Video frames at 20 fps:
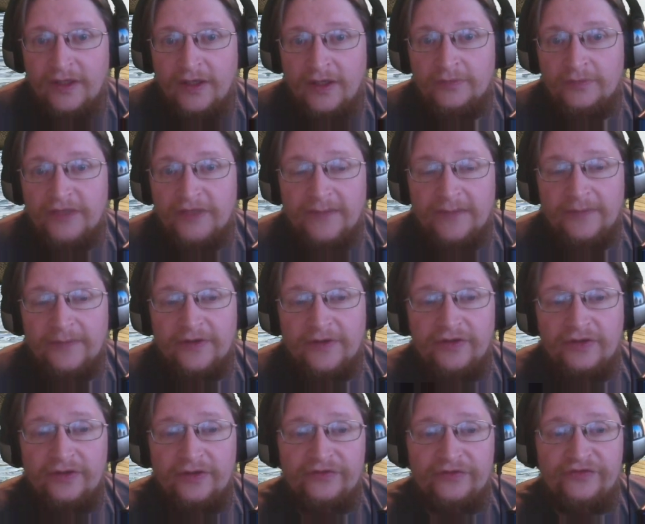Black
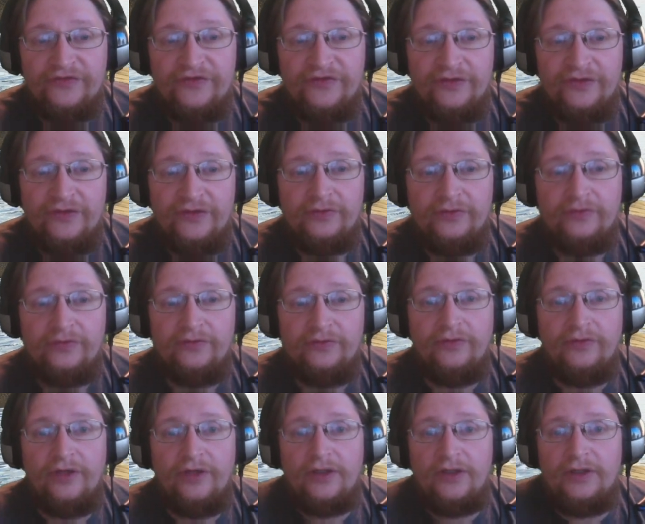pearls, you
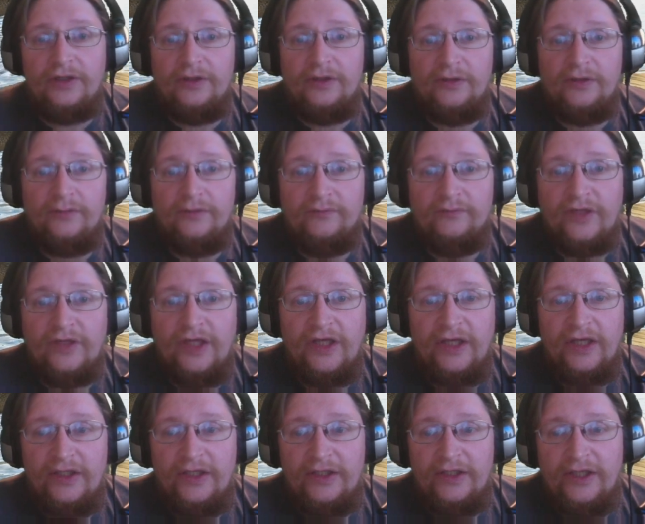
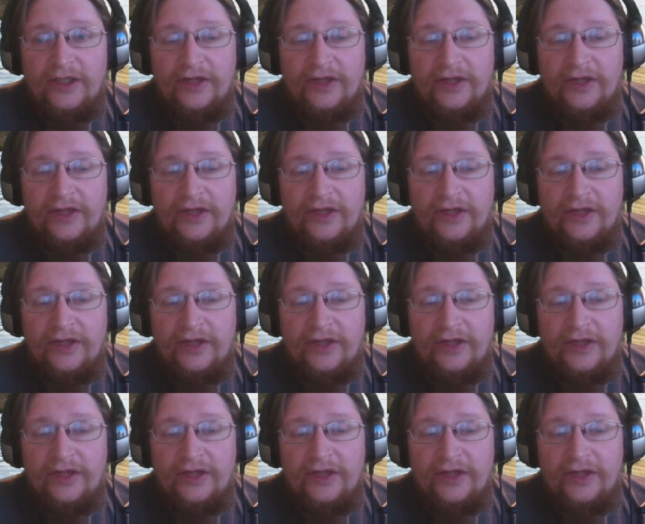can